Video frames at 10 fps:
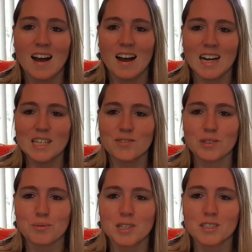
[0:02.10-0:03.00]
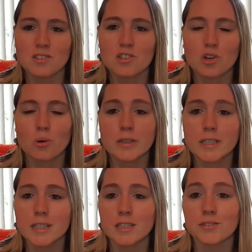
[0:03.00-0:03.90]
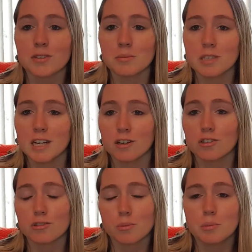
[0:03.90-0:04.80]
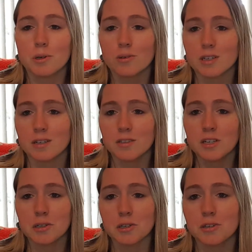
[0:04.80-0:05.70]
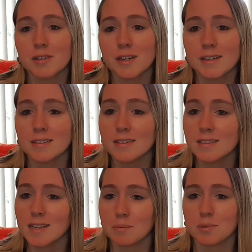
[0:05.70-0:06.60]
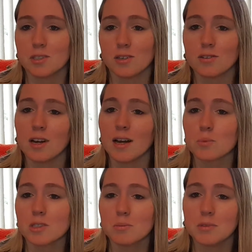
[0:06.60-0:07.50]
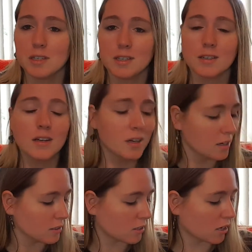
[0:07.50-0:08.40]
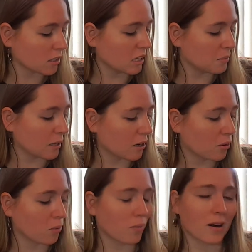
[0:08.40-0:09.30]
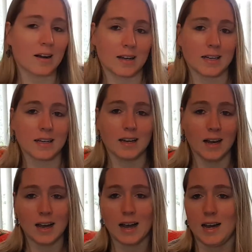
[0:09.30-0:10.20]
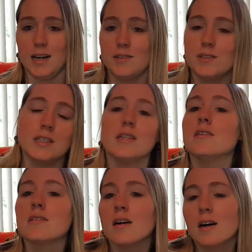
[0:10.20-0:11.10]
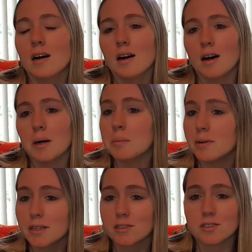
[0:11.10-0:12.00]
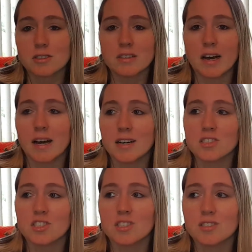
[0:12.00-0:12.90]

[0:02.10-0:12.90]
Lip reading: Hi everyone, Corey here from Tales from a Polk County Girl, and in this episode I'm going to be talking about why having a planner stash